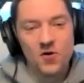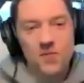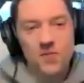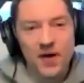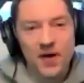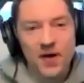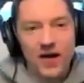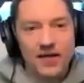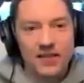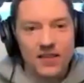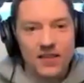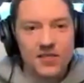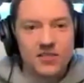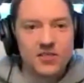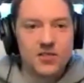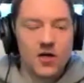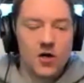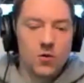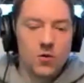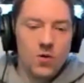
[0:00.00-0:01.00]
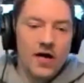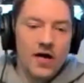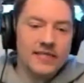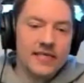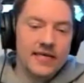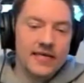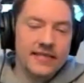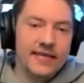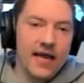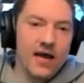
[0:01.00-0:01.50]
Barry, let's start
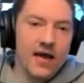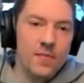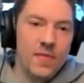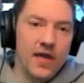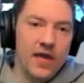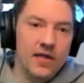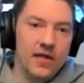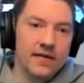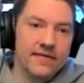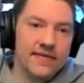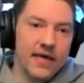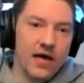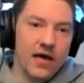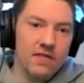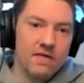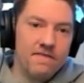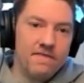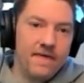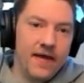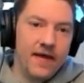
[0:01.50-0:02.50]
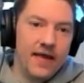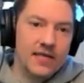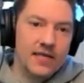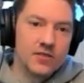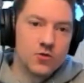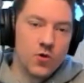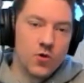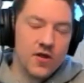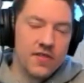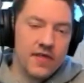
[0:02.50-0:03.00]
winding it down, man. Tell the fans
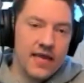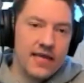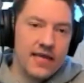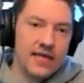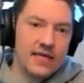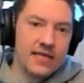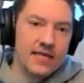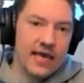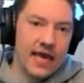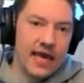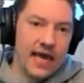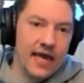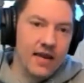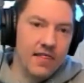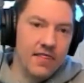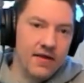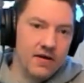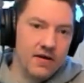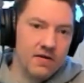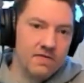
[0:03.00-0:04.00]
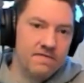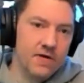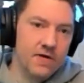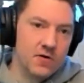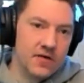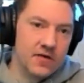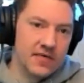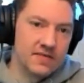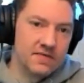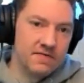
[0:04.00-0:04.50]
where they can get their
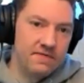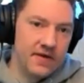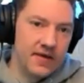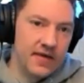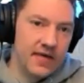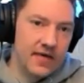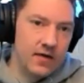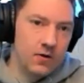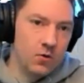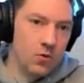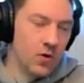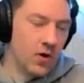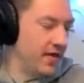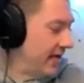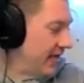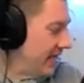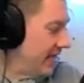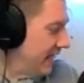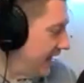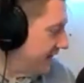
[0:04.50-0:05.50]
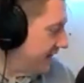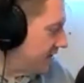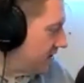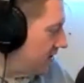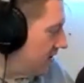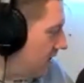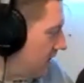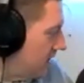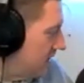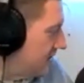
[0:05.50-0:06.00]
Focus V, where they can get the
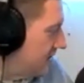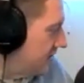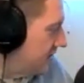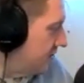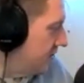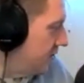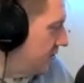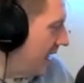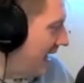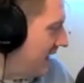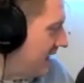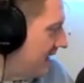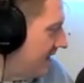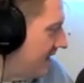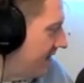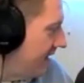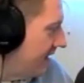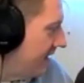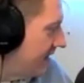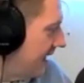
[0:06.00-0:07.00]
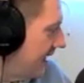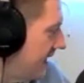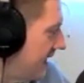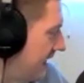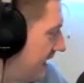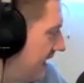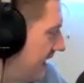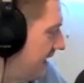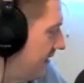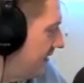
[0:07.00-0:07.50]
Carta 2, anything they
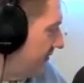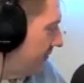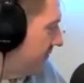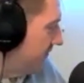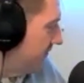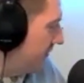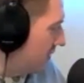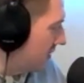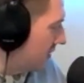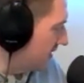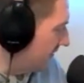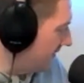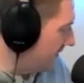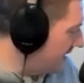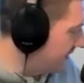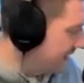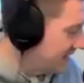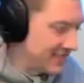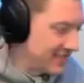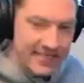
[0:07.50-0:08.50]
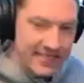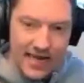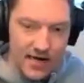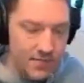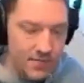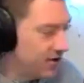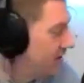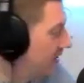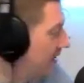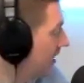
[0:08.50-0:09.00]
need from Focus V, the
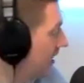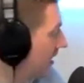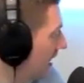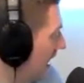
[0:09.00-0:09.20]
Saber.